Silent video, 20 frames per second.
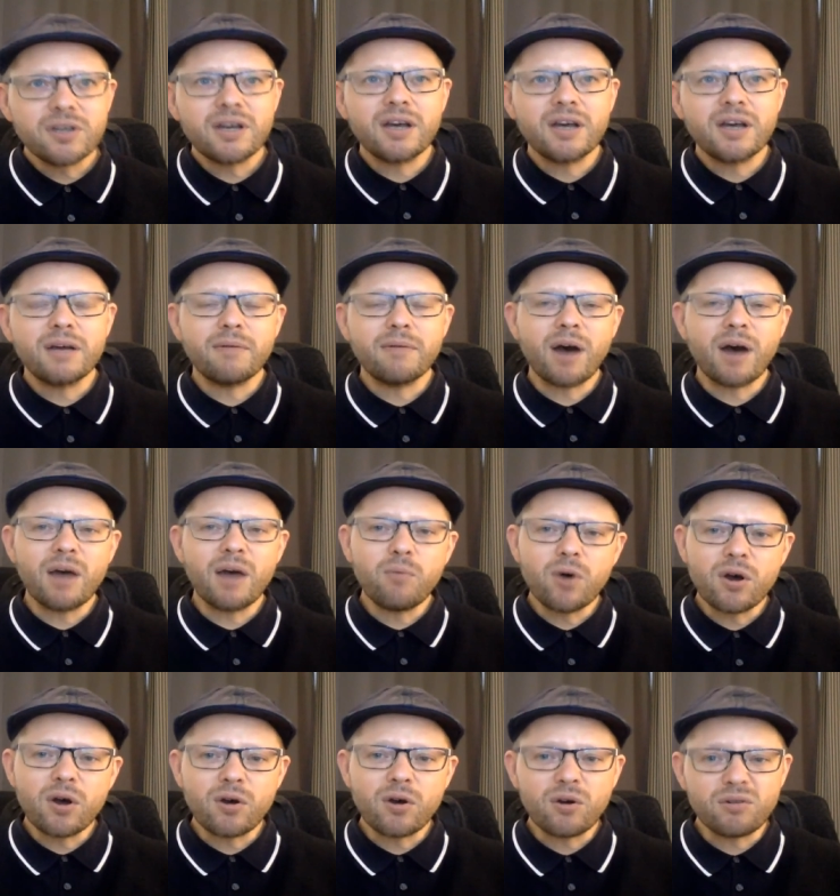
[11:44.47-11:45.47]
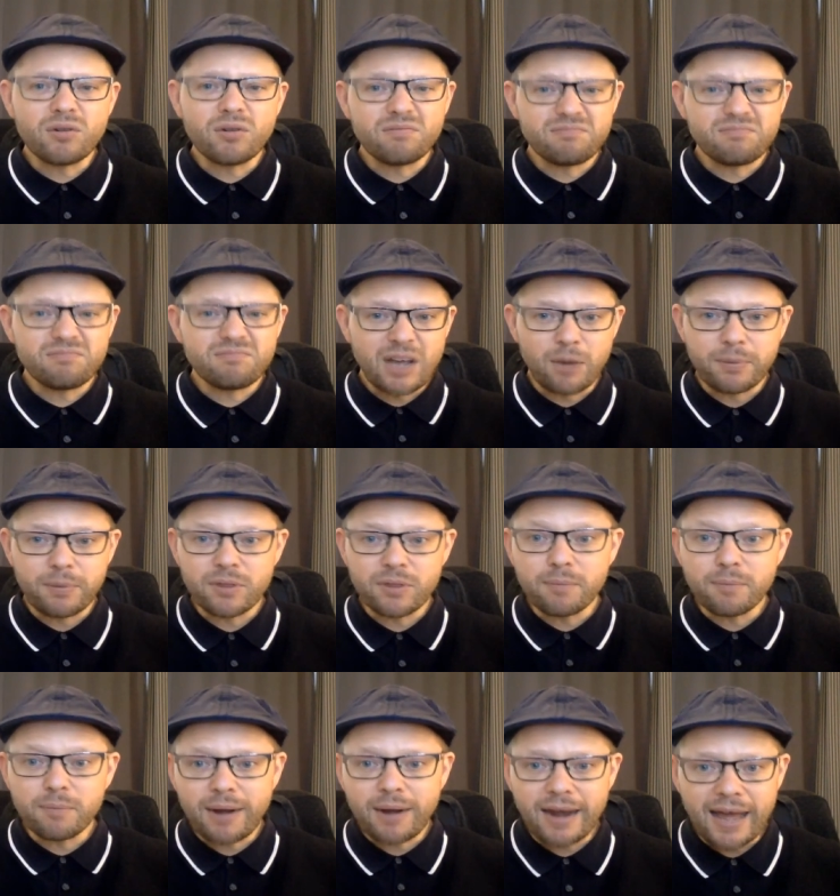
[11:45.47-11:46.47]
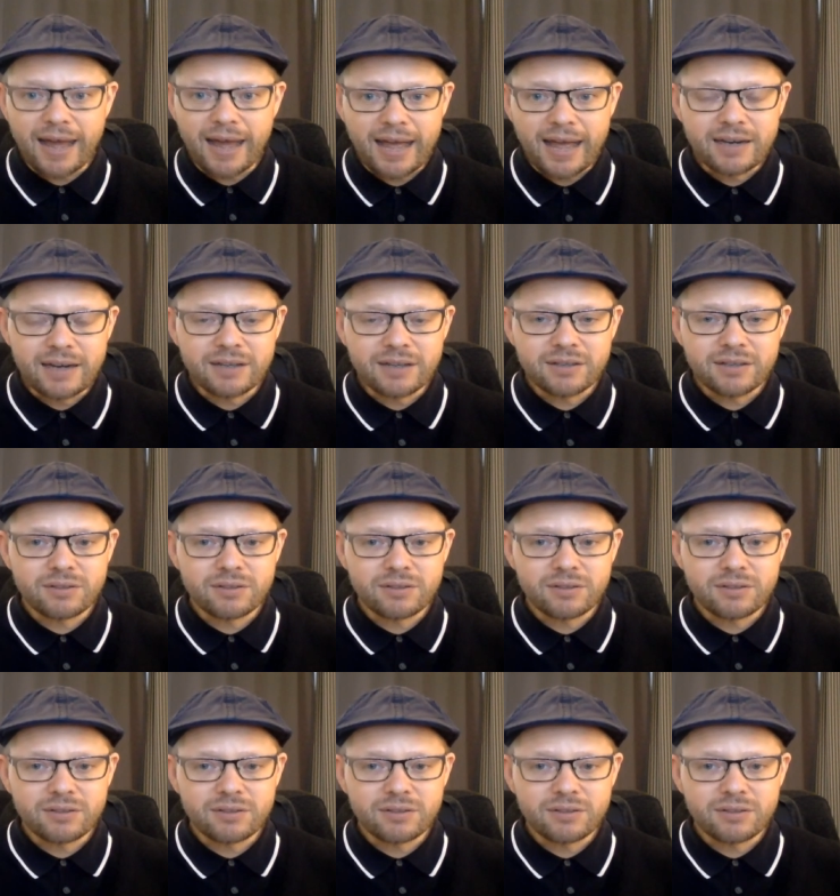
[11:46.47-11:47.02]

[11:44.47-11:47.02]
I work on helping them plan